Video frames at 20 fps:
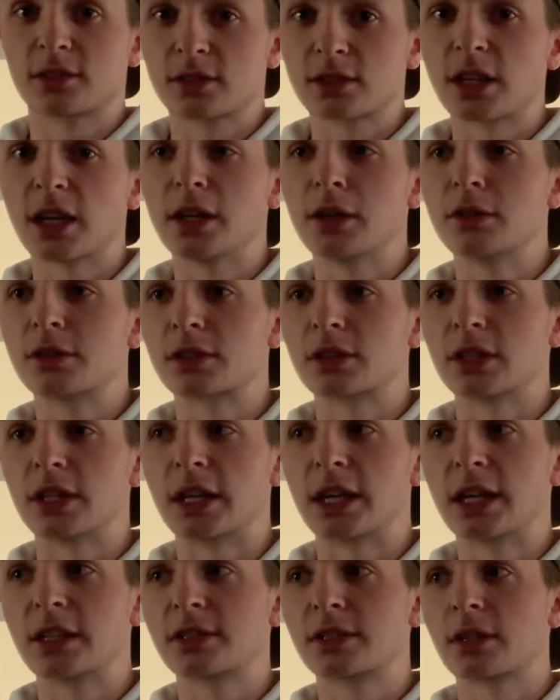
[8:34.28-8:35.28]
I usually
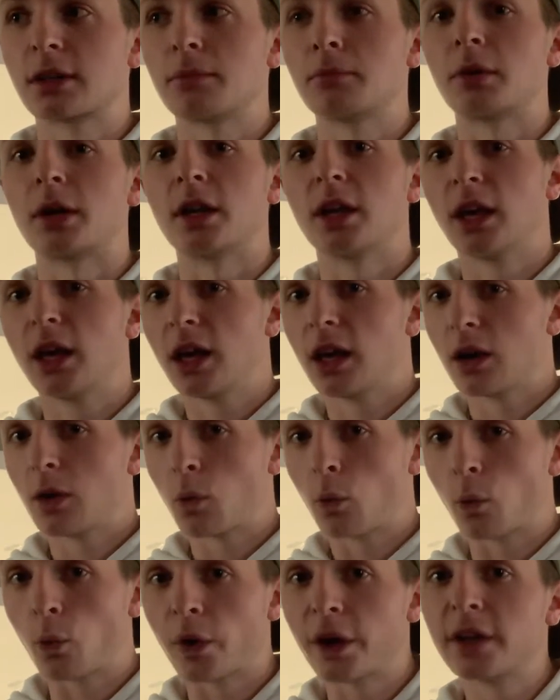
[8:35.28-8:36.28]
get some, but
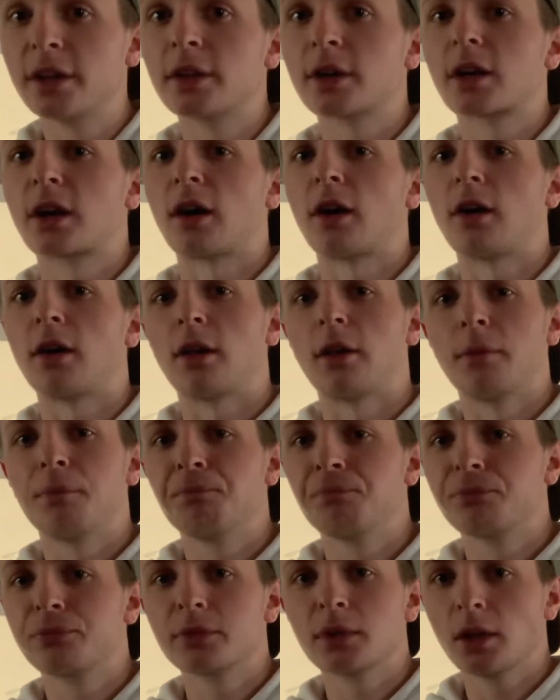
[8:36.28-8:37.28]
when to
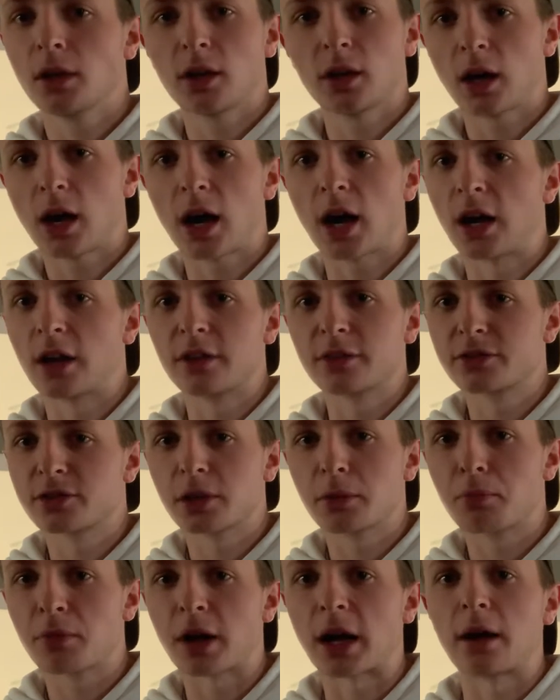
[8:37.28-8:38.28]
call,
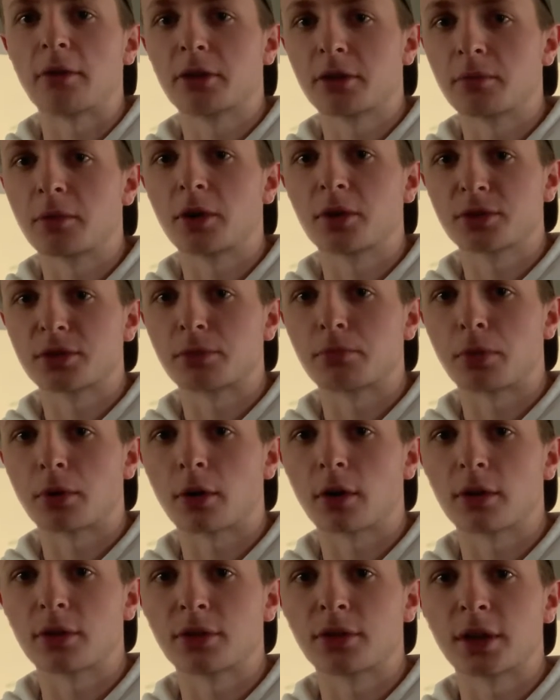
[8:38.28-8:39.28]
honestly, probably the most
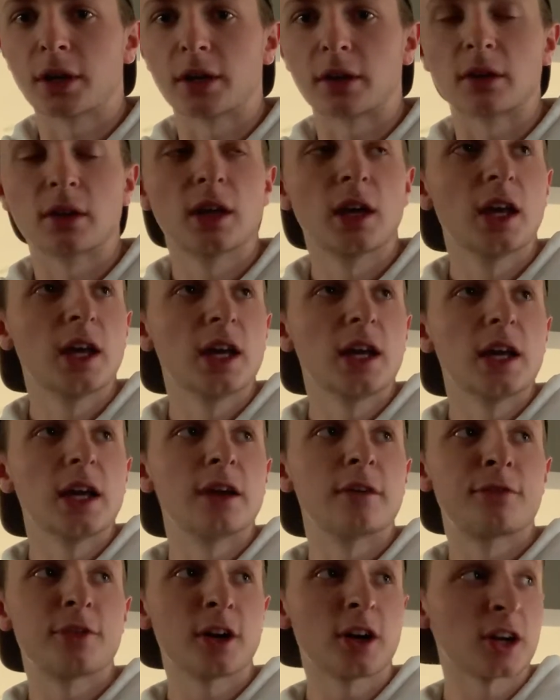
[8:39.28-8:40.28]
important thing.
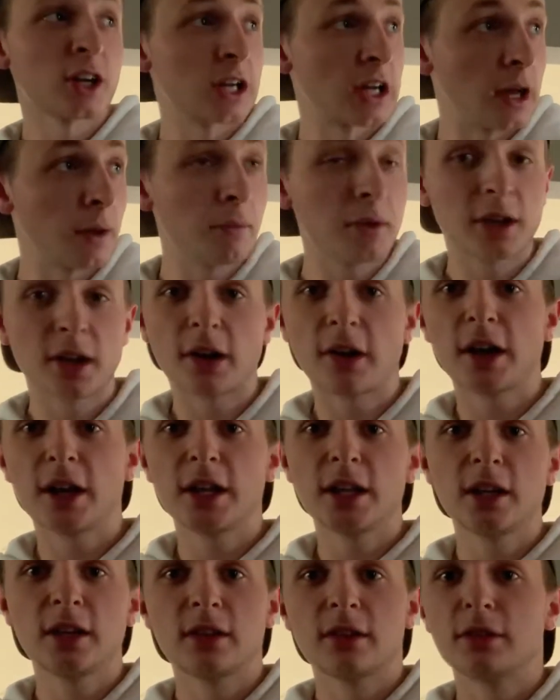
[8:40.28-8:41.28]
If they're coming
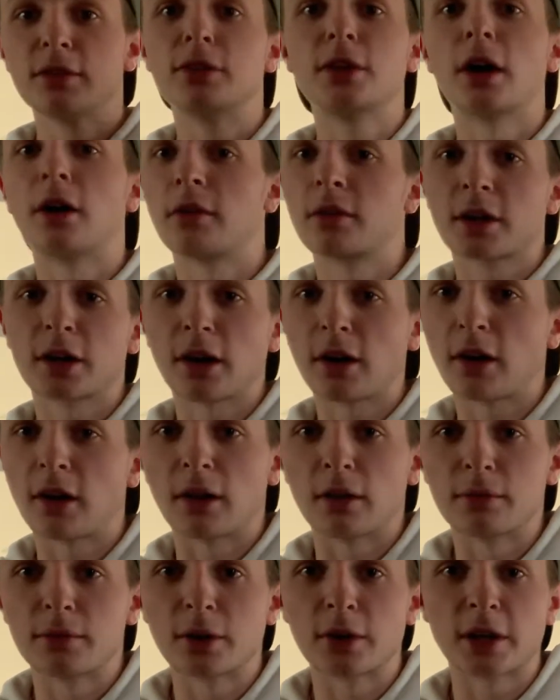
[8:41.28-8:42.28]
already, don't
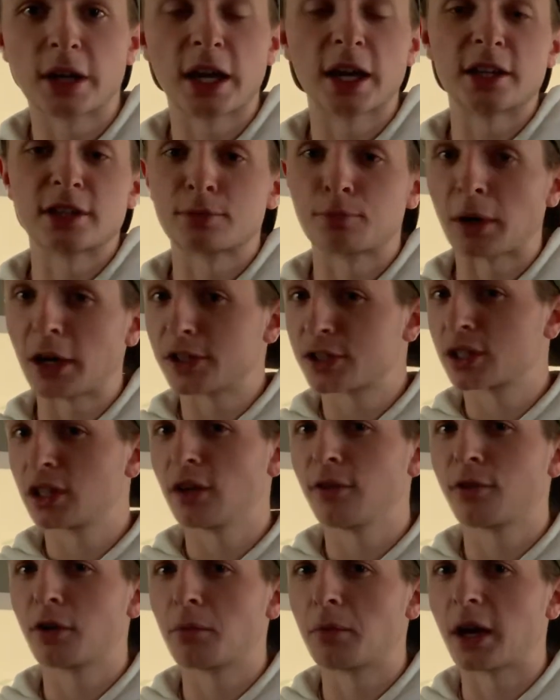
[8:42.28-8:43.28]
call, okay? Especially
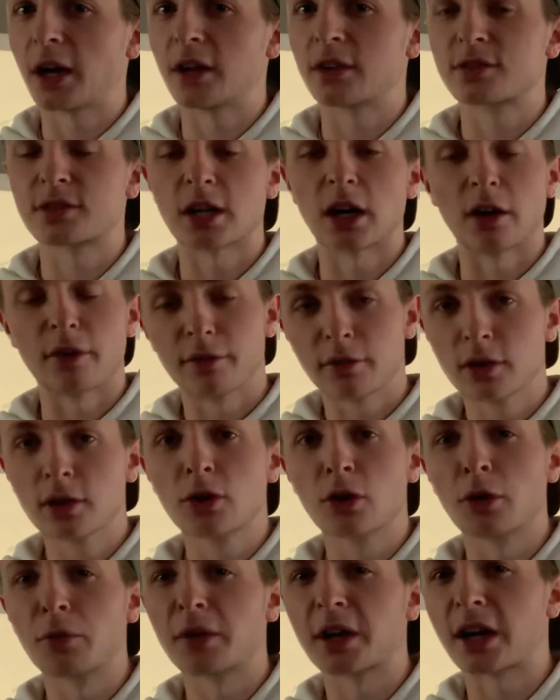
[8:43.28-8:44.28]
if you're by yourself.
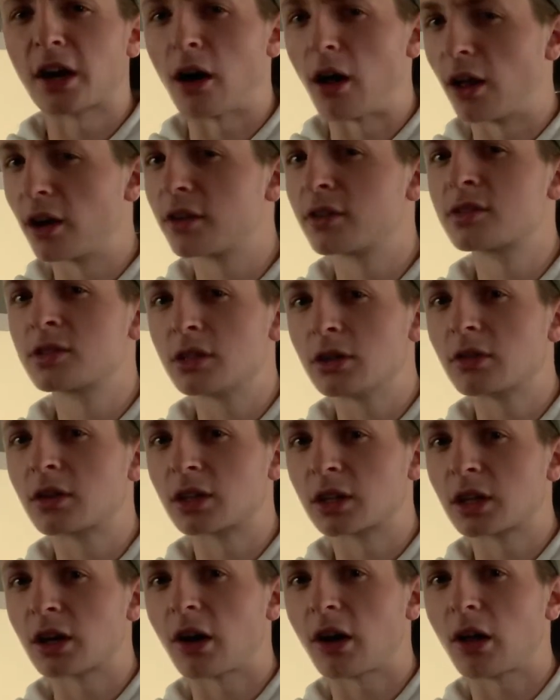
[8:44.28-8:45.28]
Group of callers, you
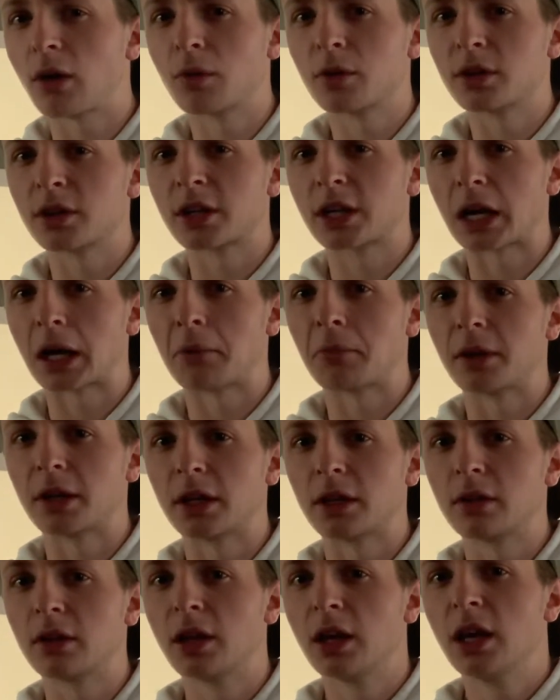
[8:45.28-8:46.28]
can call when they're coming
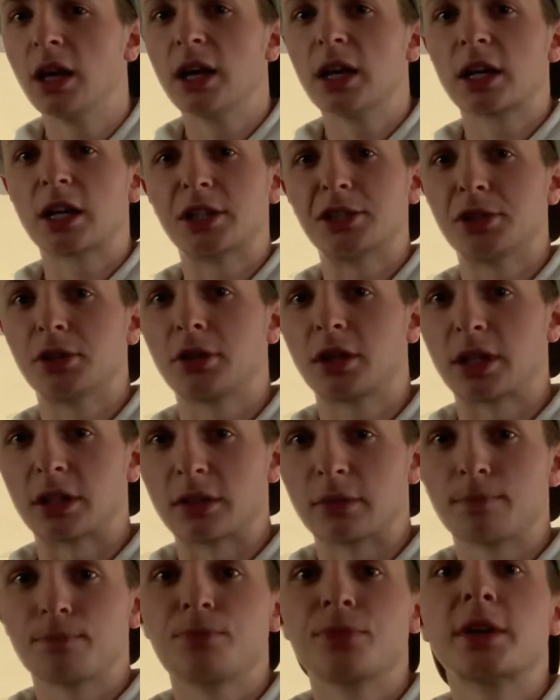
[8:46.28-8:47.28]
in because you
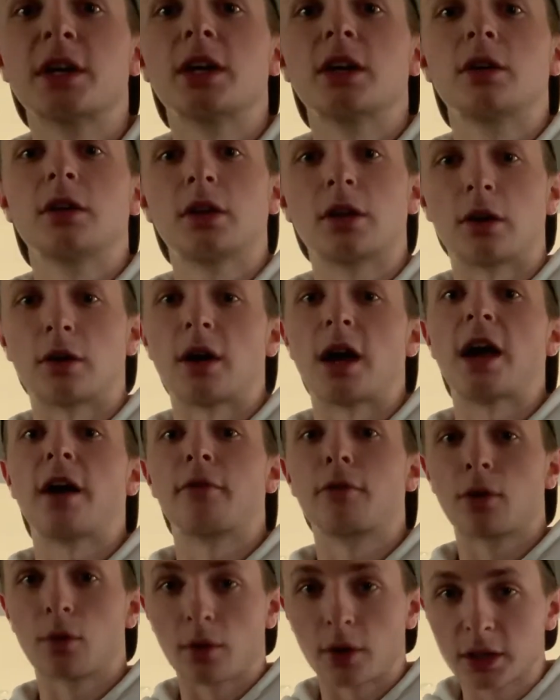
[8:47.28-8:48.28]
can, you know,
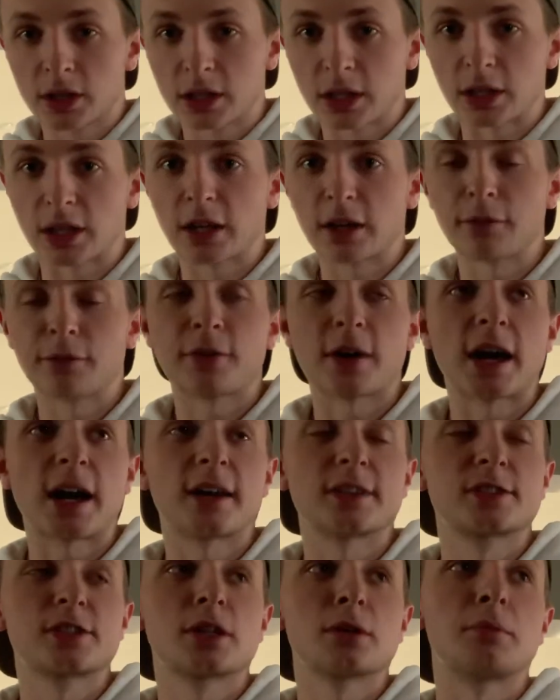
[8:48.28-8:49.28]
everyone can get
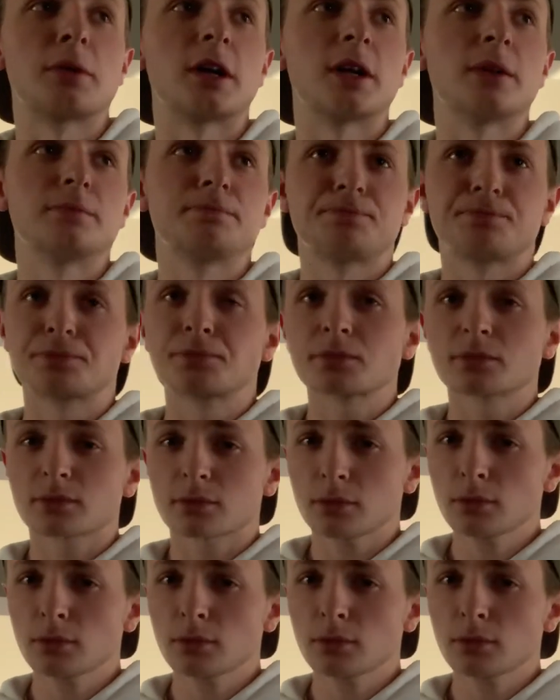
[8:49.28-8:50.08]
faster, but